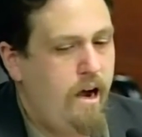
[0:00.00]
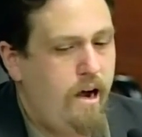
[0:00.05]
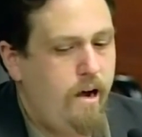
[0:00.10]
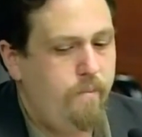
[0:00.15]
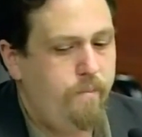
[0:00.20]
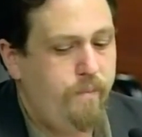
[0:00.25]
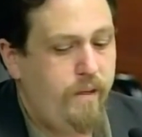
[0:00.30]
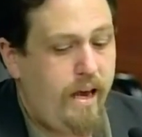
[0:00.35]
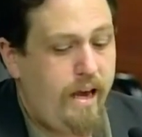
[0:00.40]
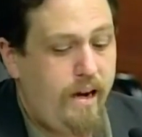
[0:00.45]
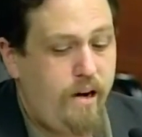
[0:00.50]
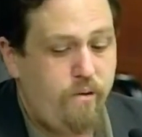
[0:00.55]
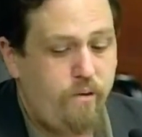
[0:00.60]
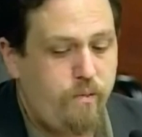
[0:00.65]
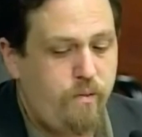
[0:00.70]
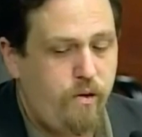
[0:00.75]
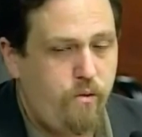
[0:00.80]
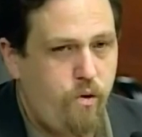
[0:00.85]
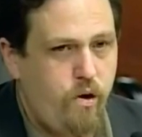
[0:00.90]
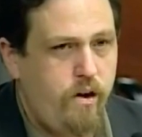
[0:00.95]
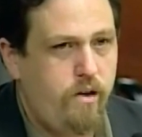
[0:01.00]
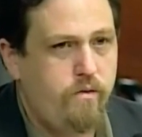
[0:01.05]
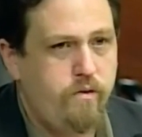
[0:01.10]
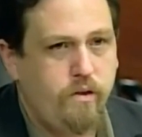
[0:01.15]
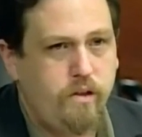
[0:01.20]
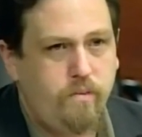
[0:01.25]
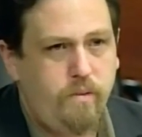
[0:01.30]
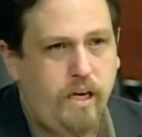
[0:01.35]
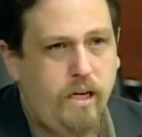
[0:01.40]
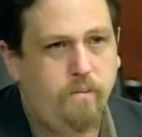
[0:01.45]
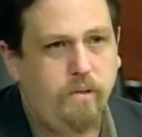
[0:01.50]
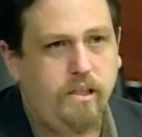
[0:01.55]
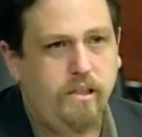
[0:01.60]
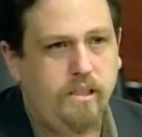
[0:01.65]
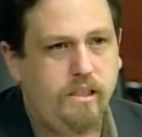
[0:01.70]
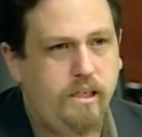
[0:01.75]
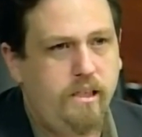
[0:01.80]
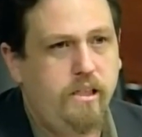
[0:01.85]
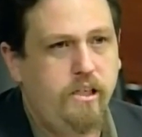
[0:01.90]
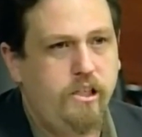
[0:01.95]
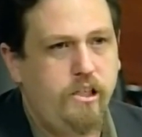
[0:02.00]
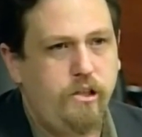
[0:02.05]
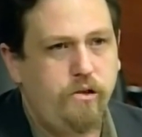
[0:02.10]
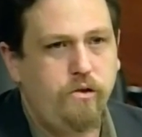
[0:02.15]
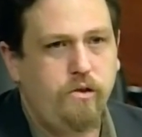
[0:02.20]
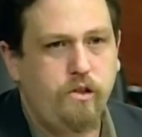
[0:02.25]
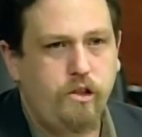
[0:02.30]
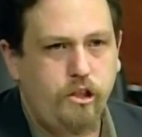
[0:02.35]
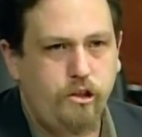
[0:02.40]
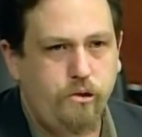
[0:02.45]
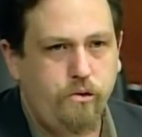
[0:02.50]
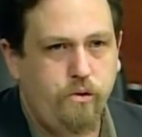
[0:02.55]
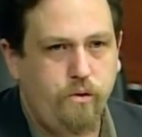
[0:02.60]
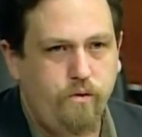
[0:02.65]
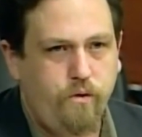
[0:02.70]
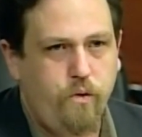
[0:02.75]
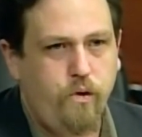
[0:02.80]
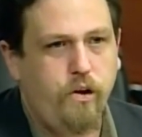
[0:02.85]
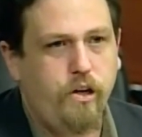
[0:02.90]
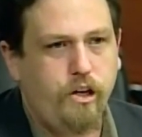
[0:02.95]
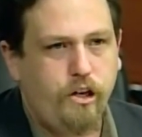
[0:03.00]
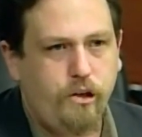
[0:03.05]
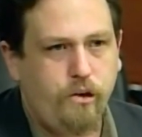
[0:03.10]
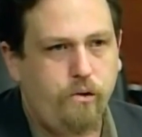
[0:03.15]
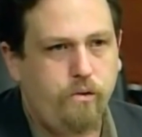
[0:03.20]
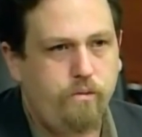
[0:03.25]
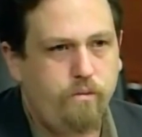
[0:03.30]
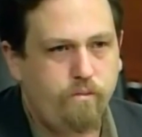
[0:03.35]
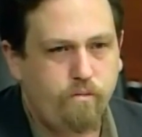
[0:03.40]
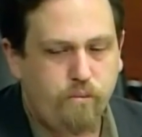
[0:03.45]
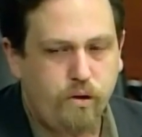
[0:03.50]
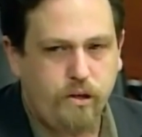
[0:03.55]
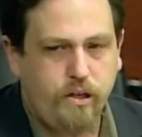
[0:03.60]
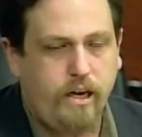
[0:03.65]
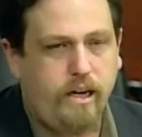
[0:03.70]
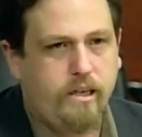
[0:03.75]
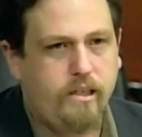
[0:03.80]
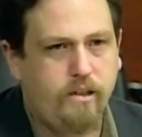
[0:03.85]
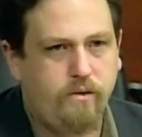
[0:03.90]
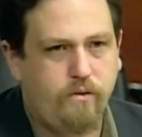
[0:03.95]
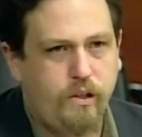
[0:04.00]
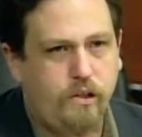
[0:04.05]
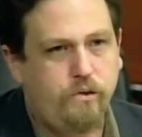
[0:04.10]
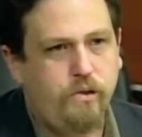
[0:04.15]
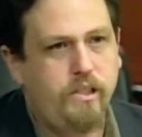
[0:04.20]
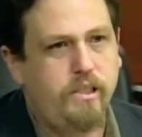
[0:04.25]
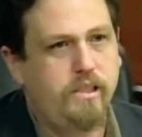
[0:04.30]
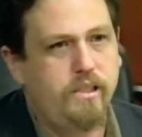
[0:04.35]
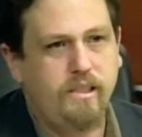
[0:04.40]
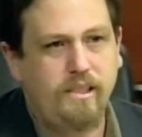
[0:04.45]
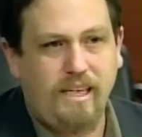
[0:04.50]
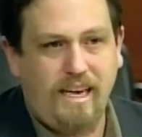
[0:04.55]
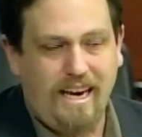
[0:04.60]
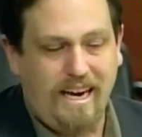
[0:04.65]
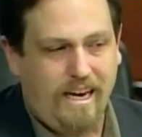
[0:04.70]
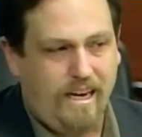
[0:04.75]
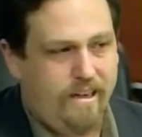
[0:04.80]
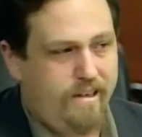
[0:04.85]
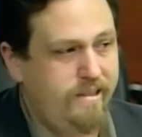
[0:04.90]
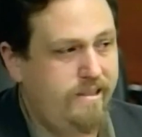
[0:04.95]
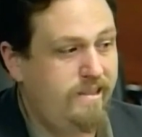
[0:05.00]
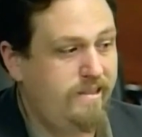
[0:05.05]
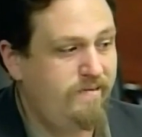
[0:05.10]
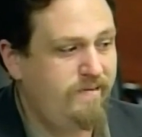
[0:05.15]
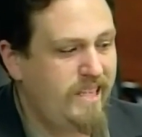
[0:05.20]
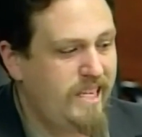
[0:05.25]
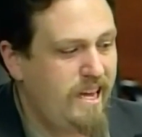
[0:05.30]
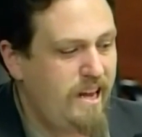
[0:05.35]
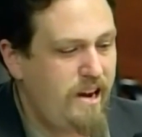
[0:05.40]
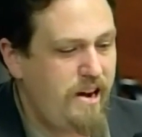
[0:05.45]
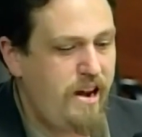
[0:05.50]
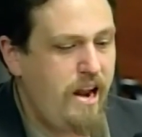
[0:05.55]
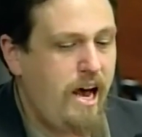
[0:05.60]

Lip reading: And it would be wonderful to be able to see this used for new productive uses and